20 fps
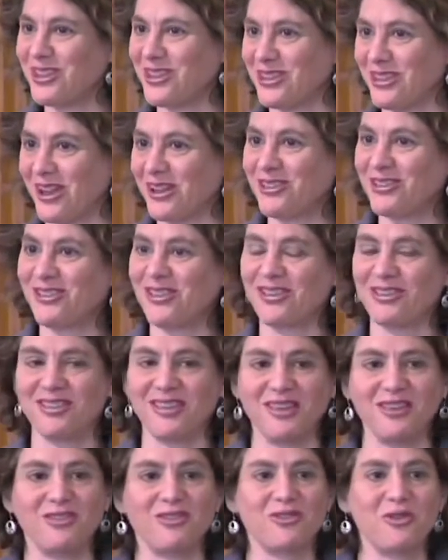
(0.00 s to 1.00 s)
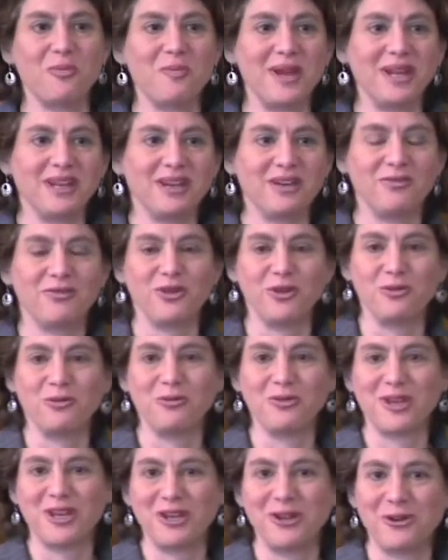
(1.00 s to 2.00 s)
It's nice to see so many of
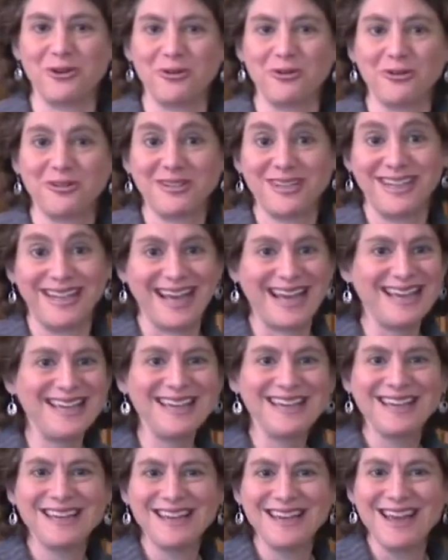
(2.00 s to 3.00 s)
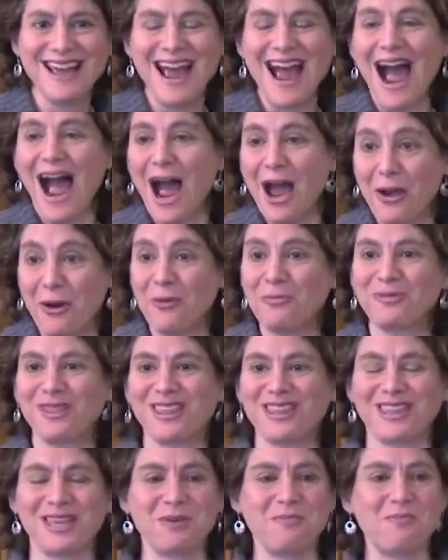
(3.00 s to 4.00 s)
you here today. I hope
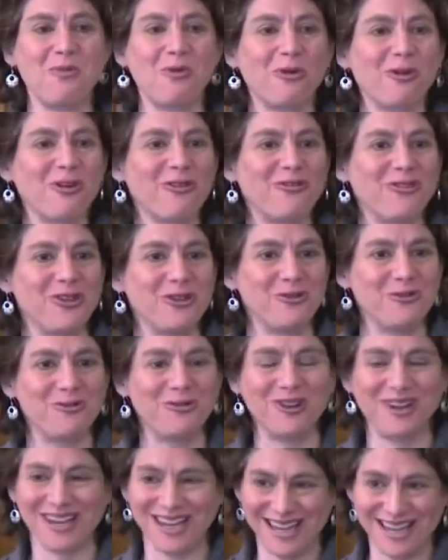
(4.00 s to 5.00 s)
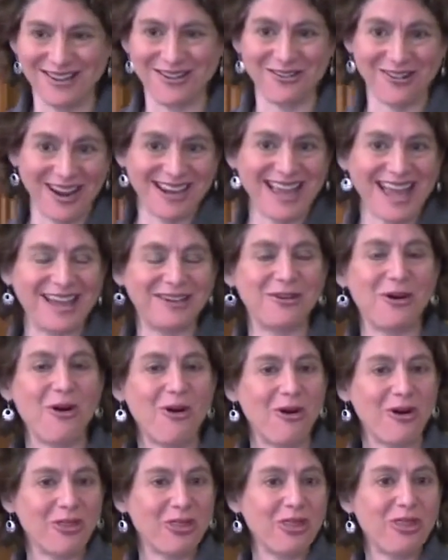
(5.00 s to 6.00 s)
to see more of you here again
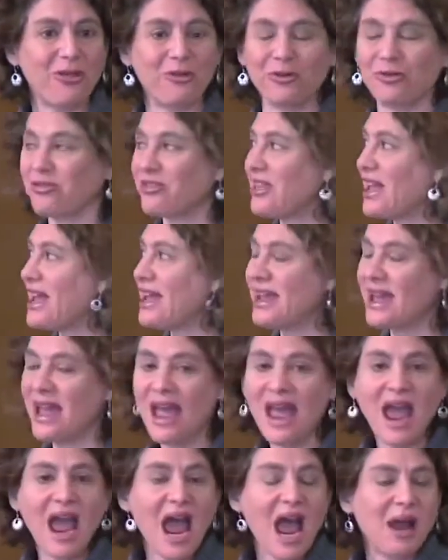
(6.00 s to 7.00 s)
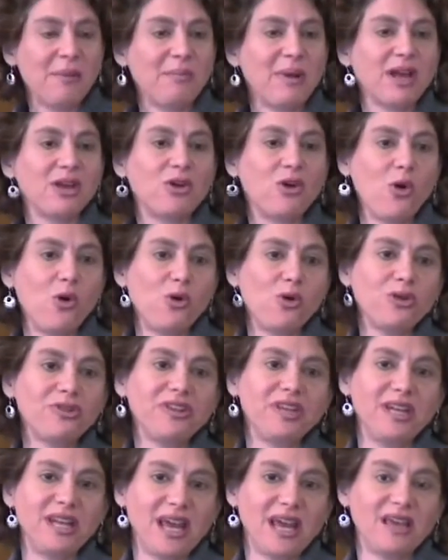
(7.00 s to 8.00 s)
on Thursday. And my goal
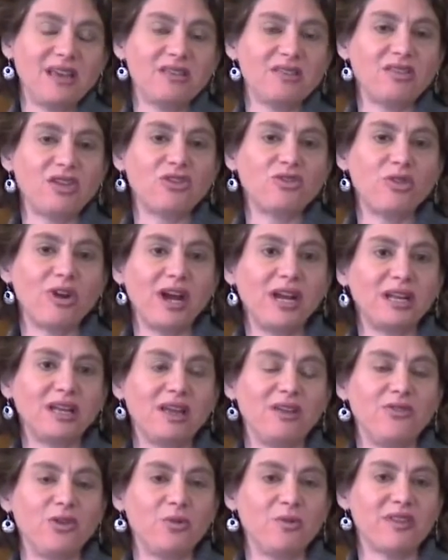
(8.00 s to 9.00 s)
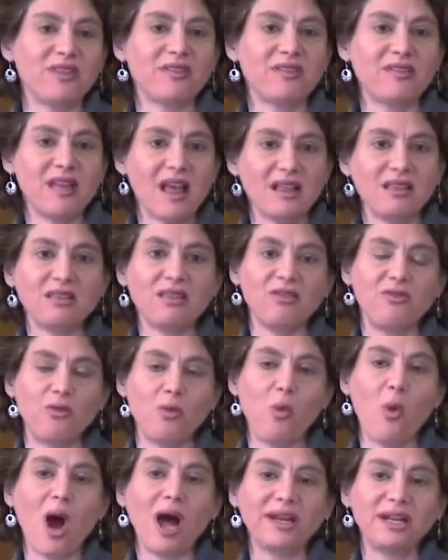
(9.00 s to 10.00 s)
today is to try to give you a sense of
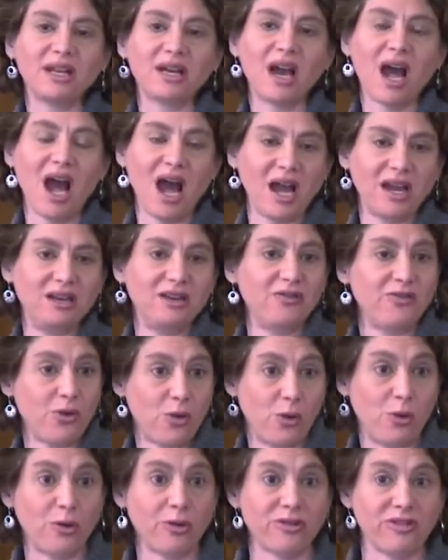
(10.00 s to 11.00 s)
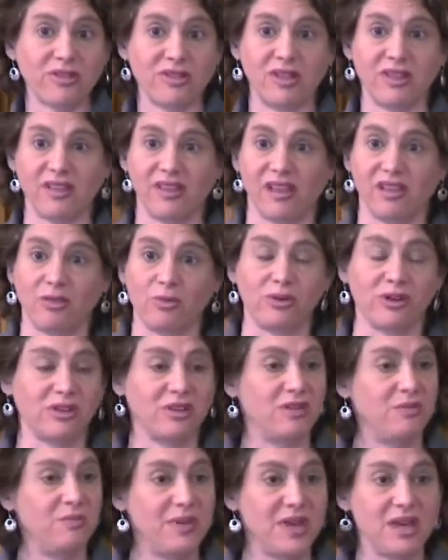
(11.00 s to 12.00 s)
what kind of course this is going
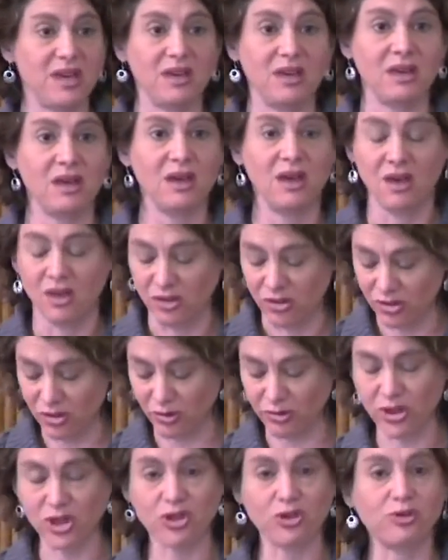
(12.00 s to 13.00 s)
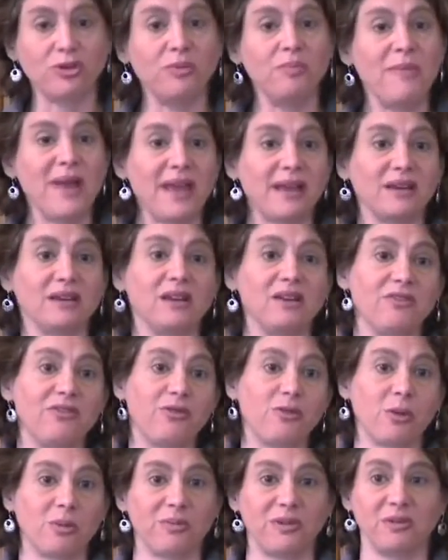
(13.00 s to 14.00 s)
to be so that you can make an
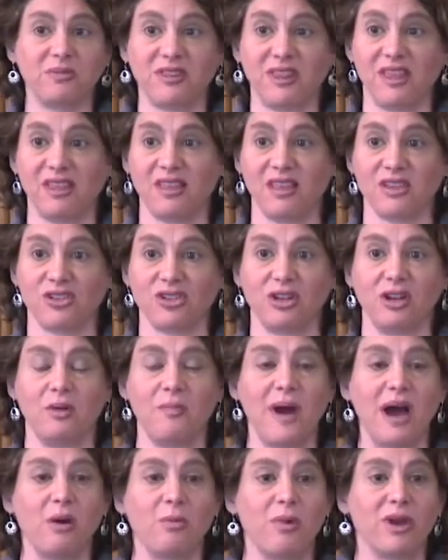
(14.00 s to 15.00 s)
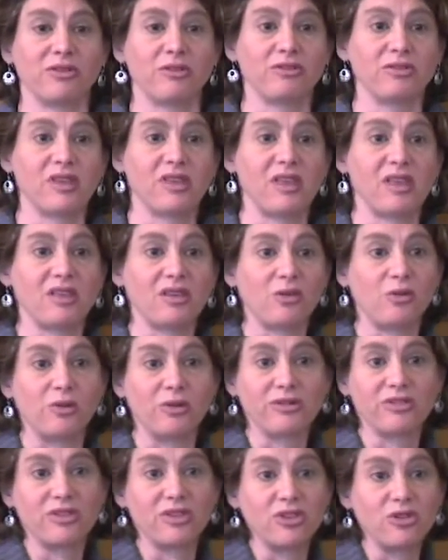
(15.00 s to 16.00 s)
informed decision about whether this is a
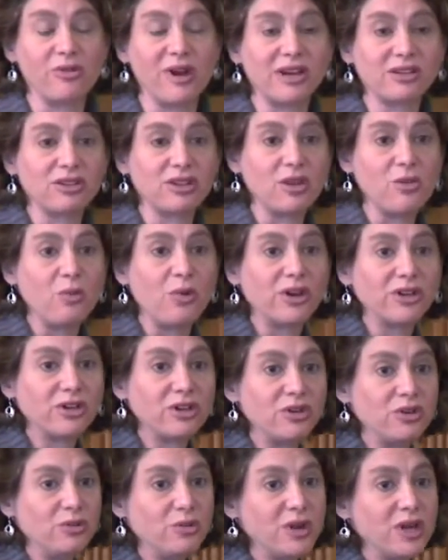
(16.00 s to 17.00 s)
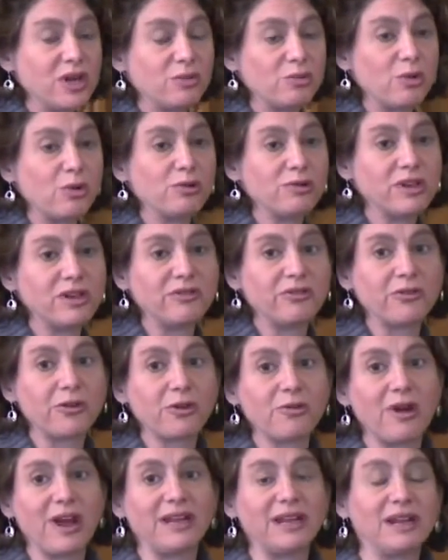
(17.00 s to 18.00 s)
course that you actually want to enroll in for
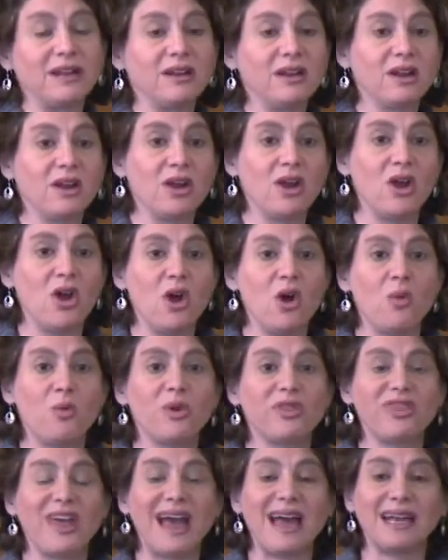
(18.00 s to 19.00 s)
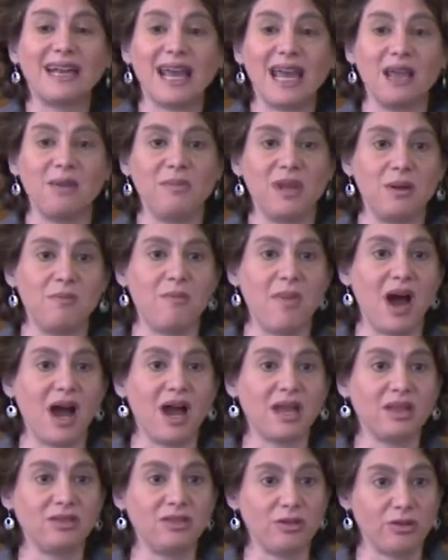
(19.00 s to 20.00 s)
credit. With that aim in
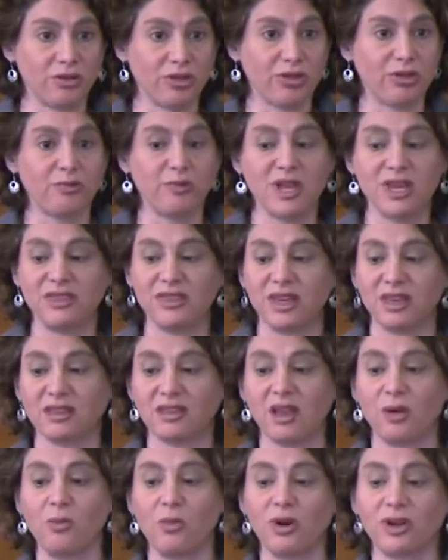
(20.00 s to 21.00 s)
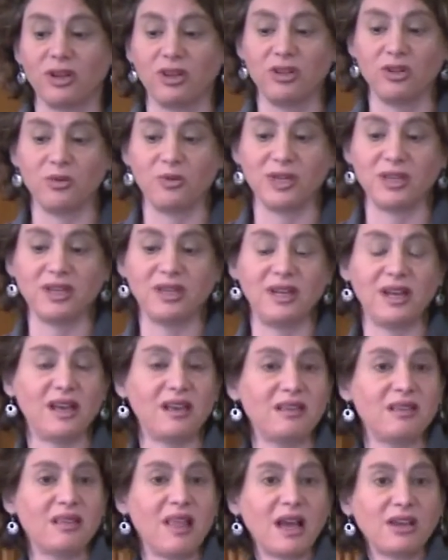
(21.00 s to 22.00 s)
mind, there are 3 things I want to do in
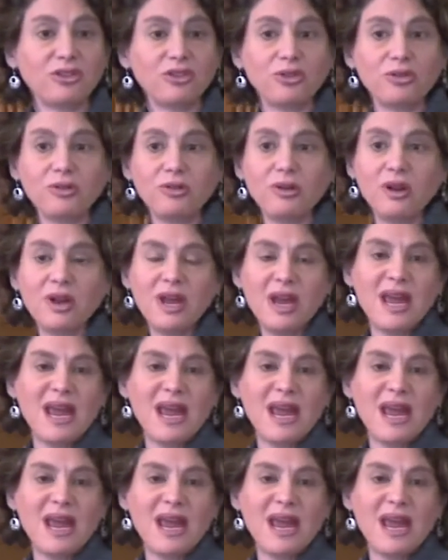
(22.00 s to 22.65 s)
today's lecture.